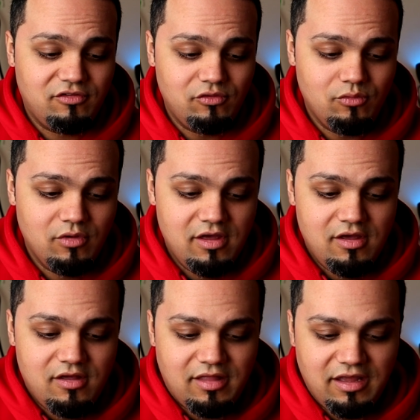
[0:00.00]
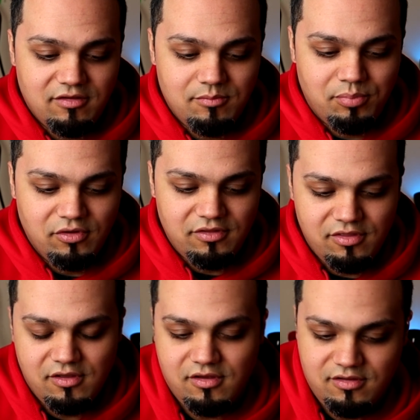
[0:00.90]
to like put
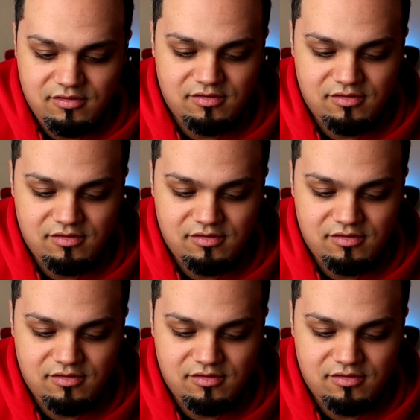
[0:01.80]
the